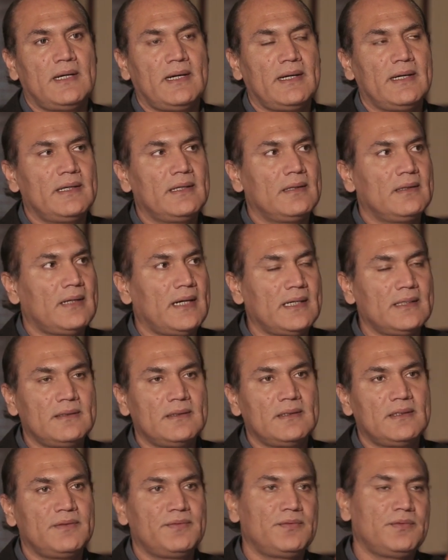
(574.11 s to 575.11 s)

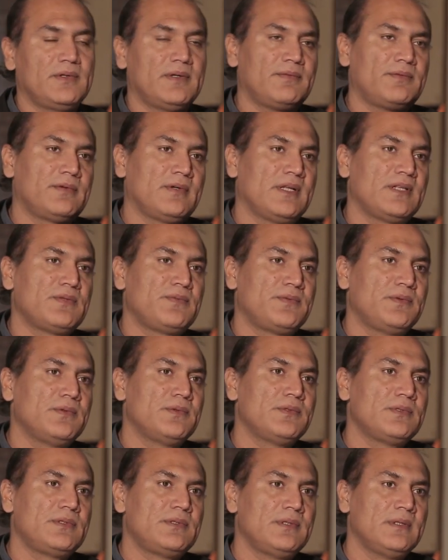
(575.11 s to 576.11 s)
Either if you have
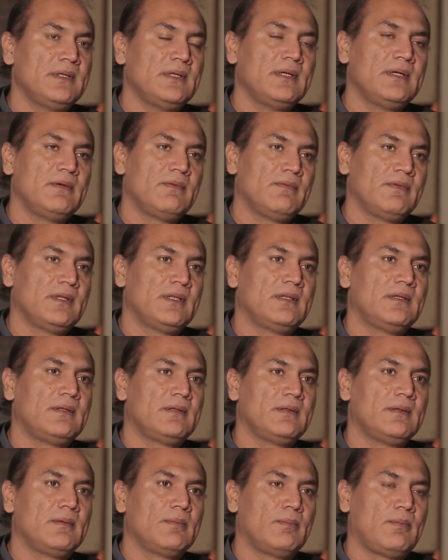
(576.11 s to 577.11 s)
transfused with
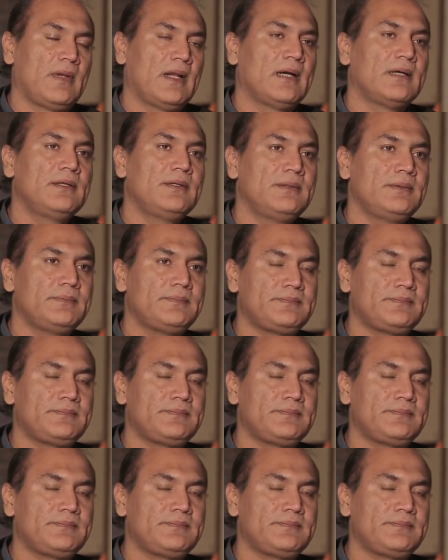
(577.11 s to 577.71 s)
blood,